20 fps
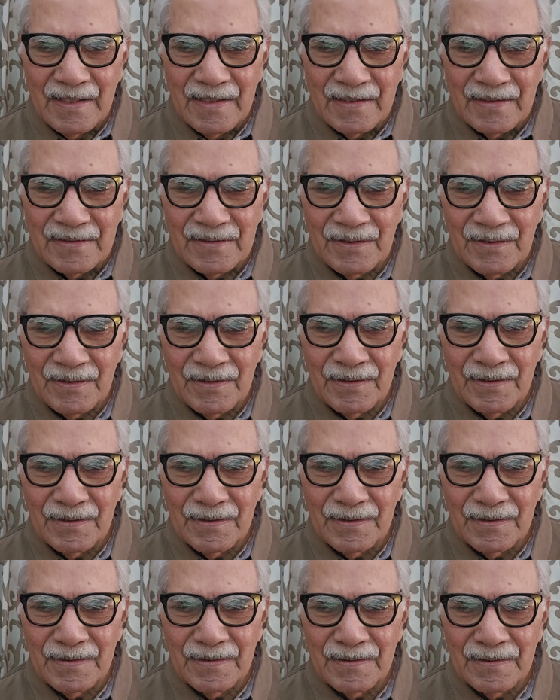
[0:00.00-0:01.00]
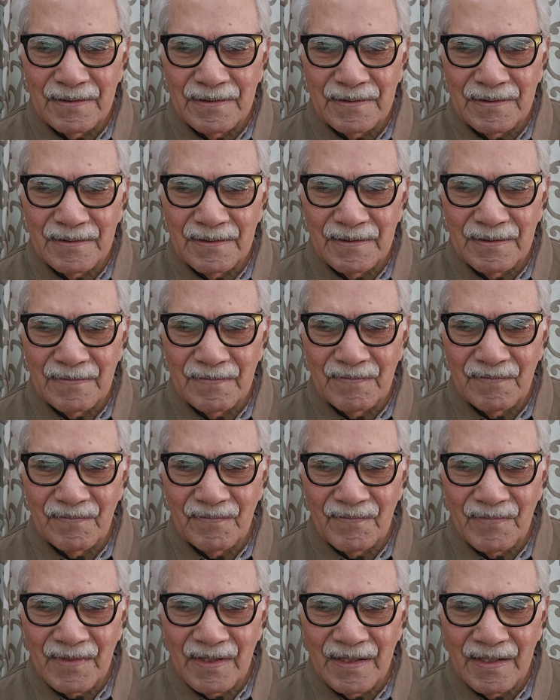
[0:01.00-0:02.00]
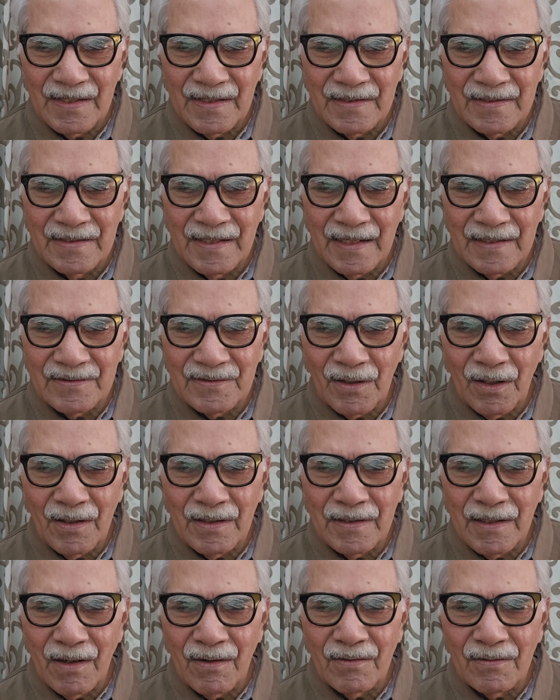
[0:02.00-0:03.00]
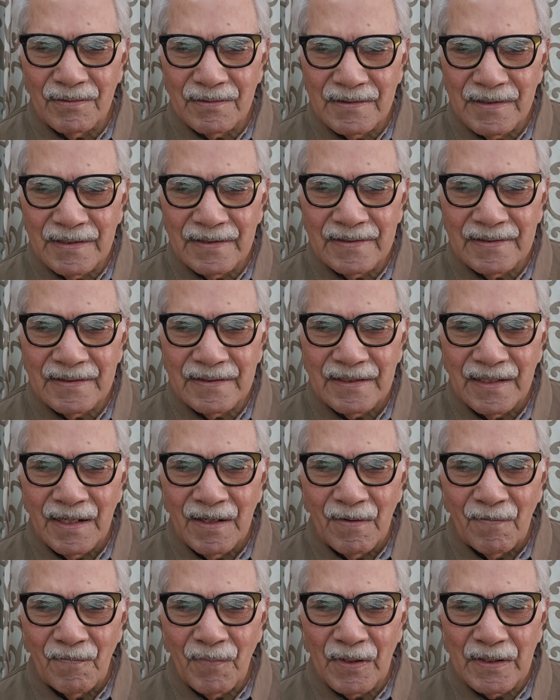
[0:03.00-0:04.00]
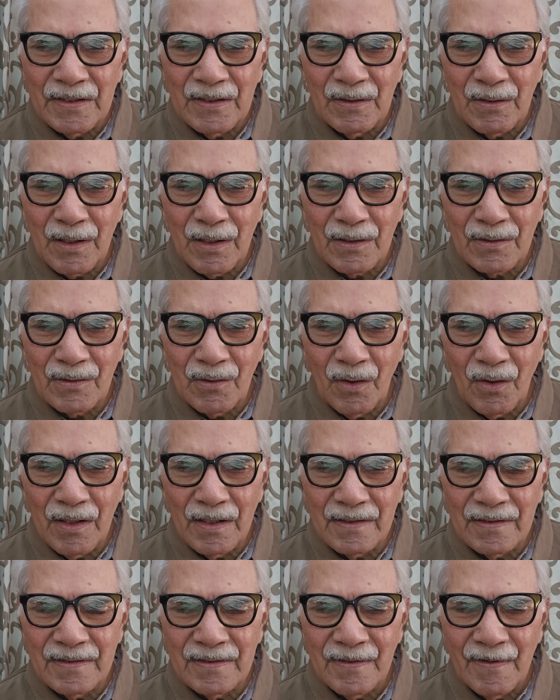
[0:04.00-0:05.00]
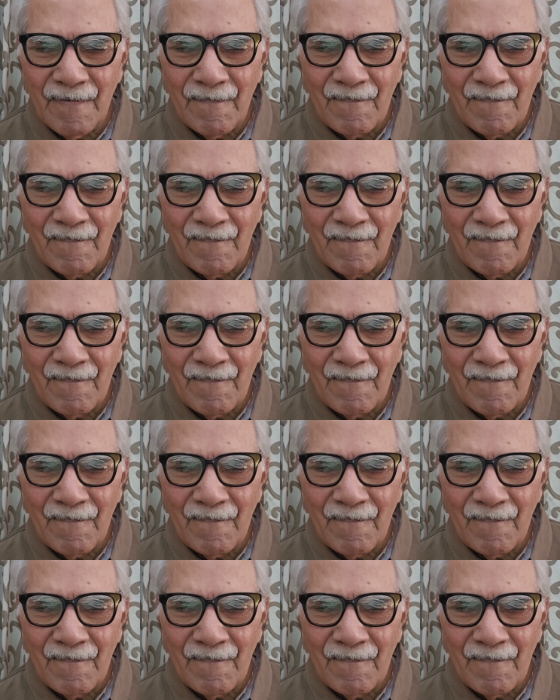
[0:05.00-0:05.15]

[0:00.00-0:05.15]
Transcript: So that's all. Now this particular clause,